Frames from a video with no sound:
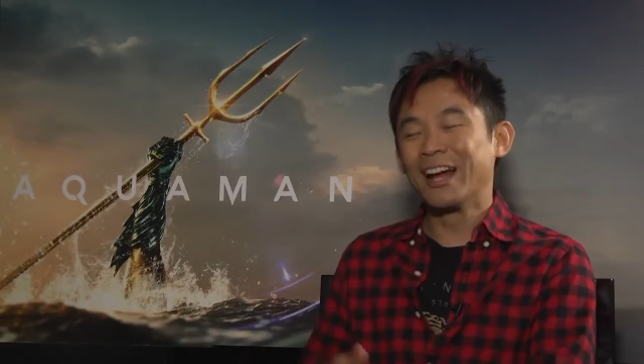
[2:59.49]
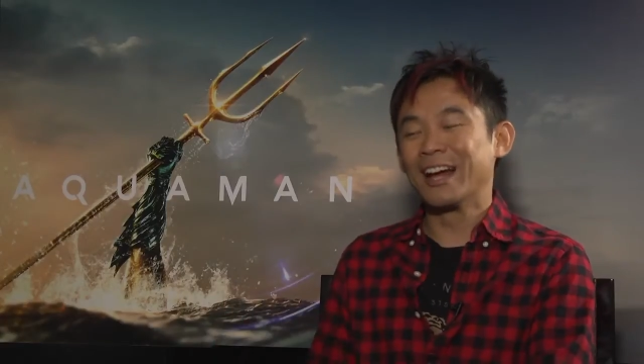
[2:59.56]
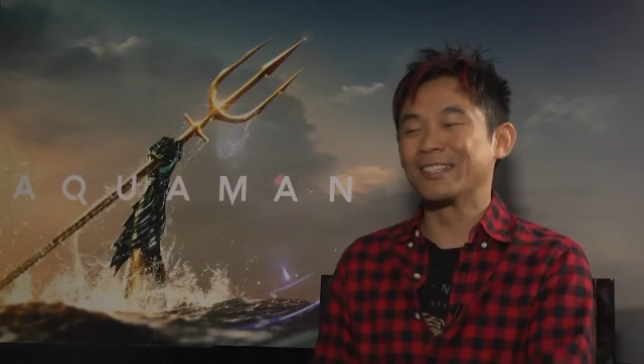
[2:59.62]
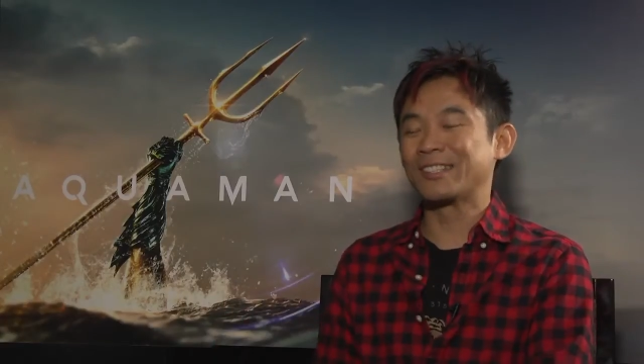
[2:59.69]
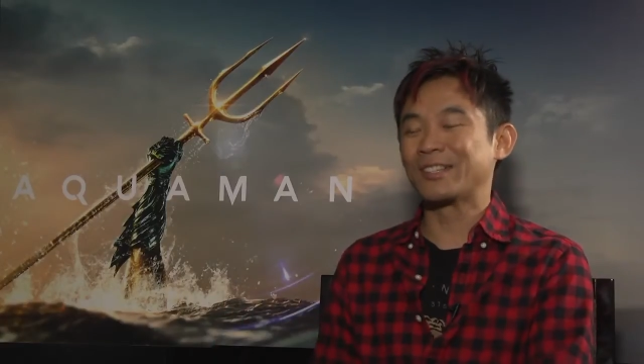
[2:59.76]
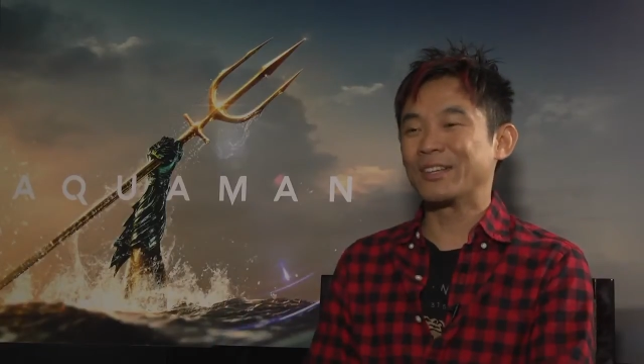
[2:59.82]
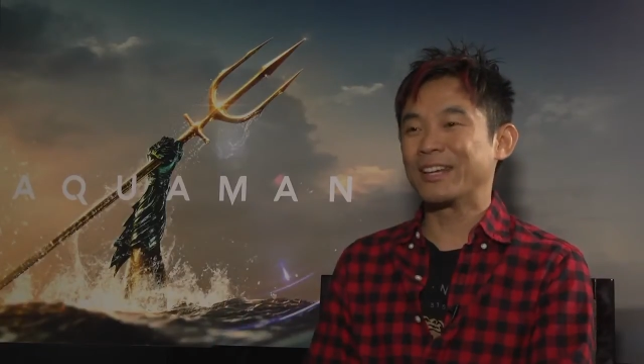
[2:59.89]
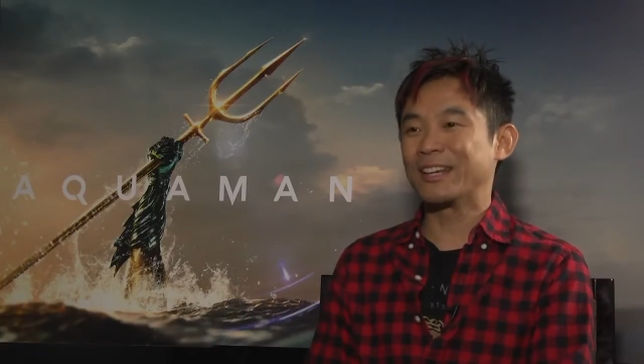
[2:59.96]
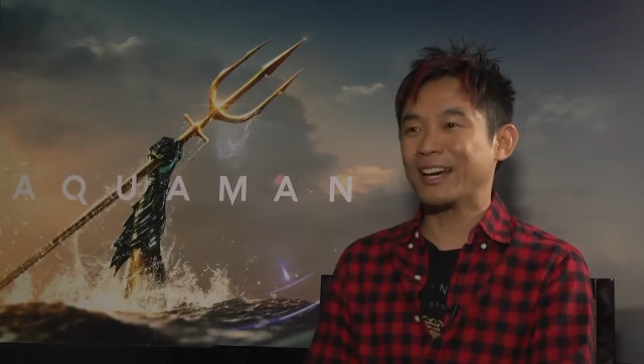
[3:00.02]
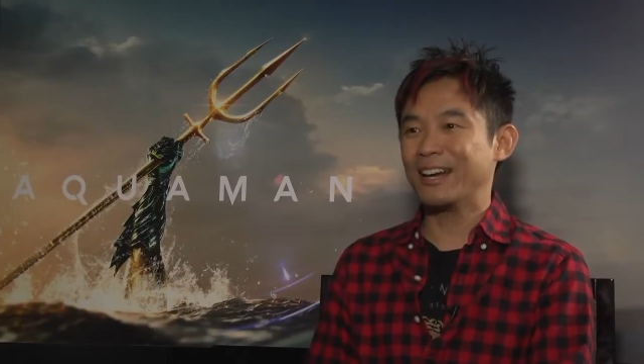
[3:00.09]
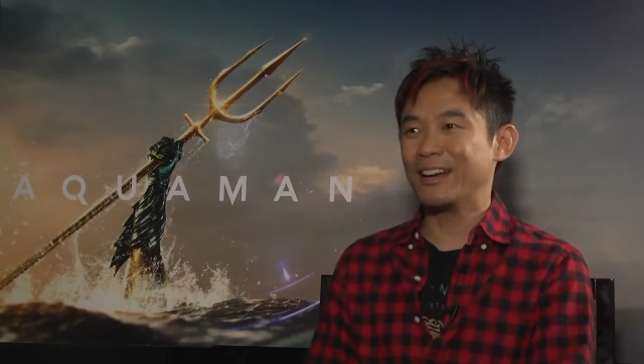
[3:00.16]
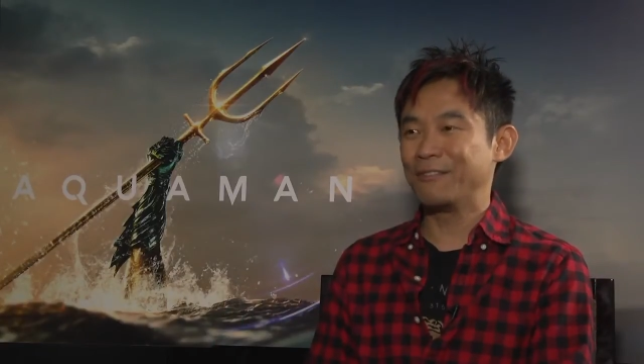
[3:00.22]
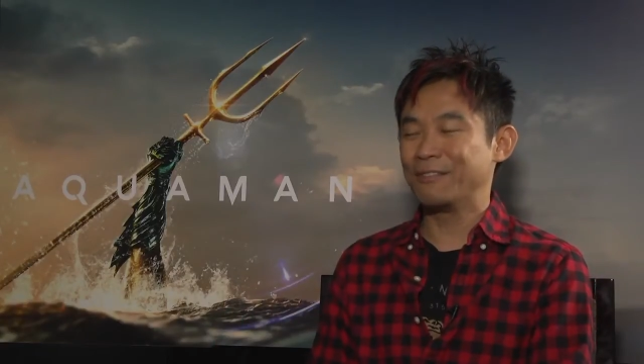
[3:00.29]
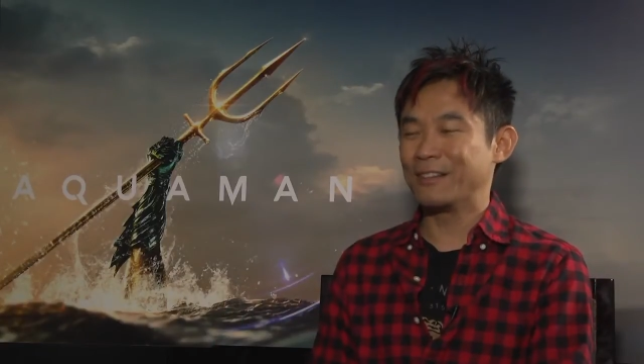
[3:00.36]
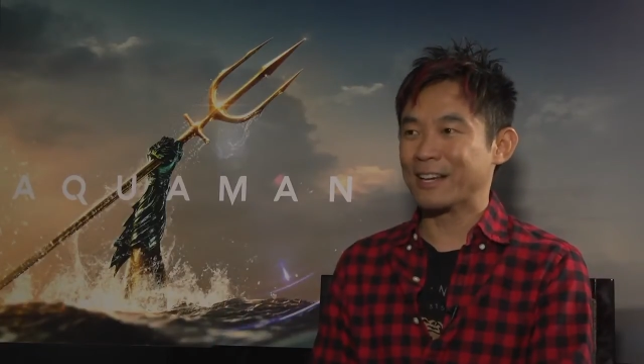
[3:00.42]
and so you can
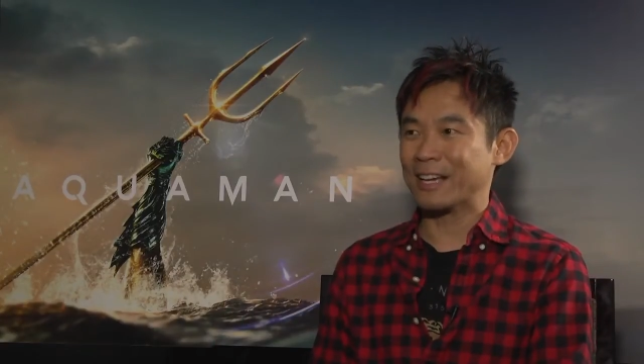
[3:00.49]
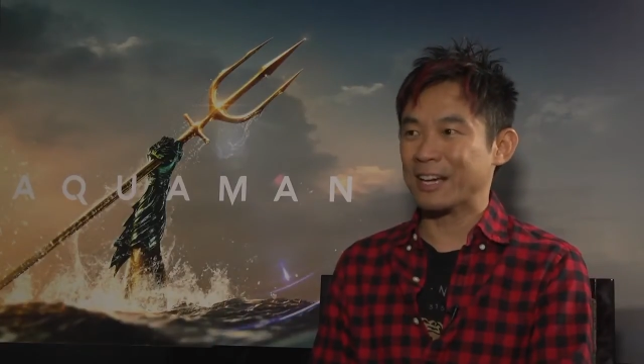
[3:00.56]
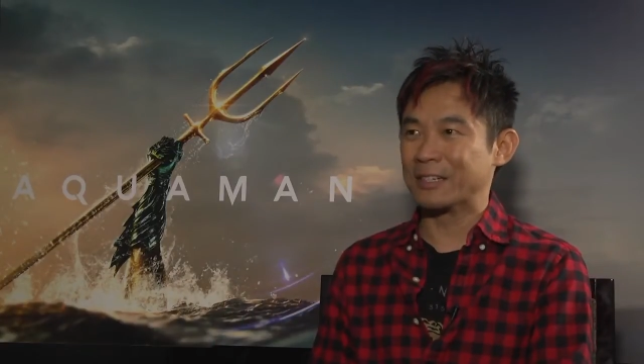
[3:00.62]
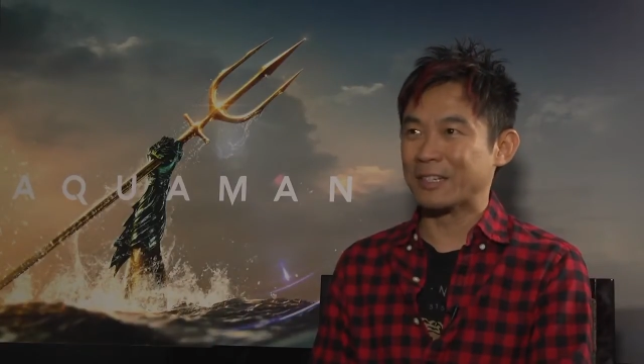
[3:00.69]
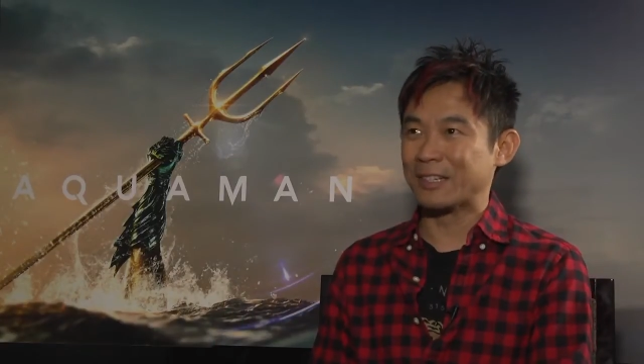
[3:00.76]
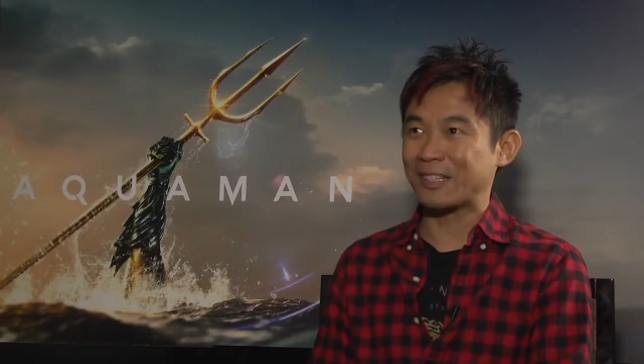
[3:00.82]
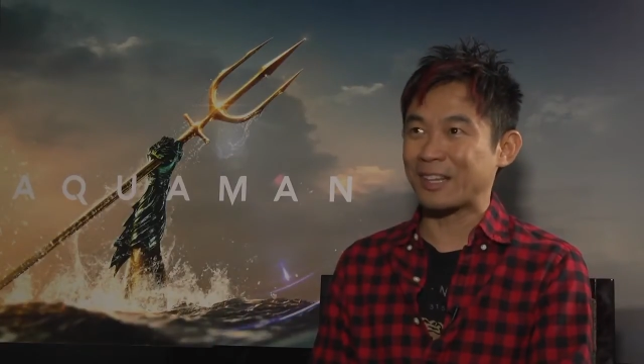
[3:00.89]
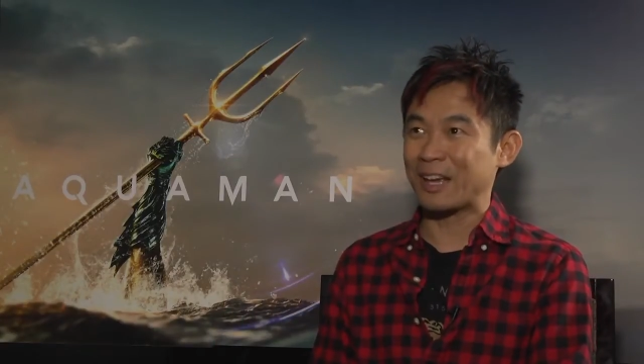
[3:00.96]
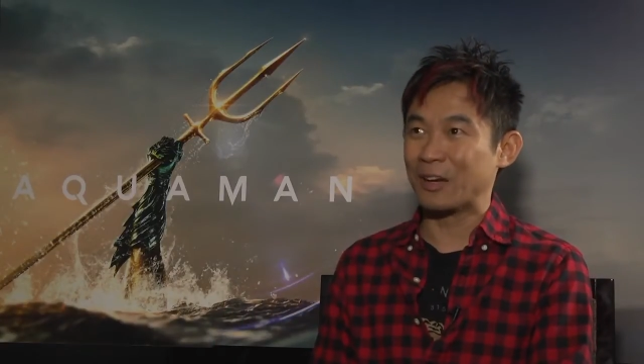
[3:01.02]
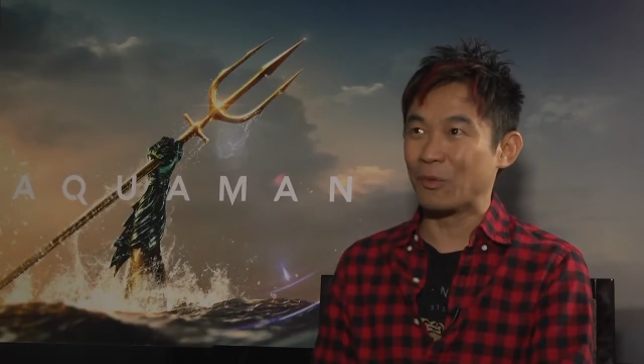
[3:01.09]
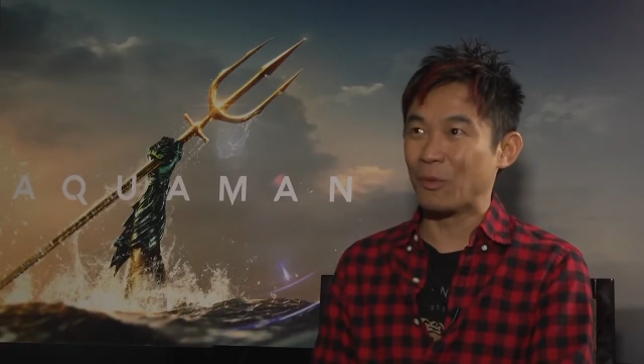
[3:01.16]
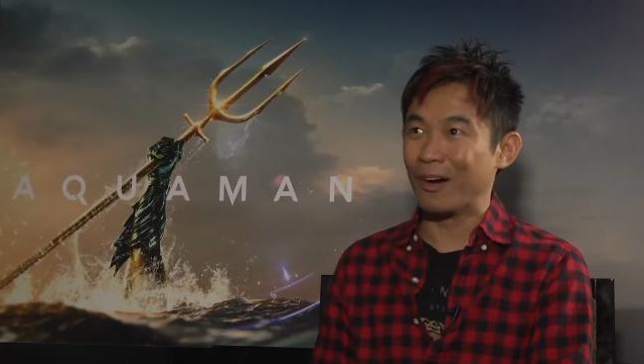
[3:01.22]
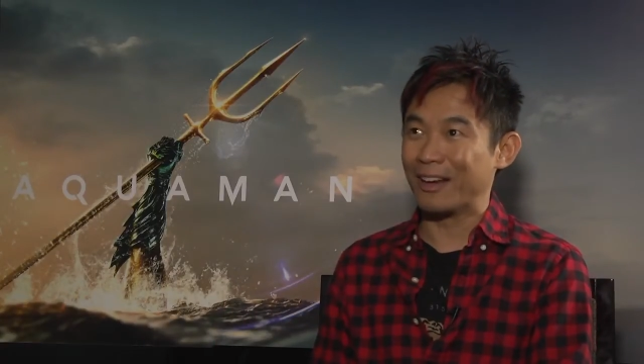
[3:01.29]
kind of like understand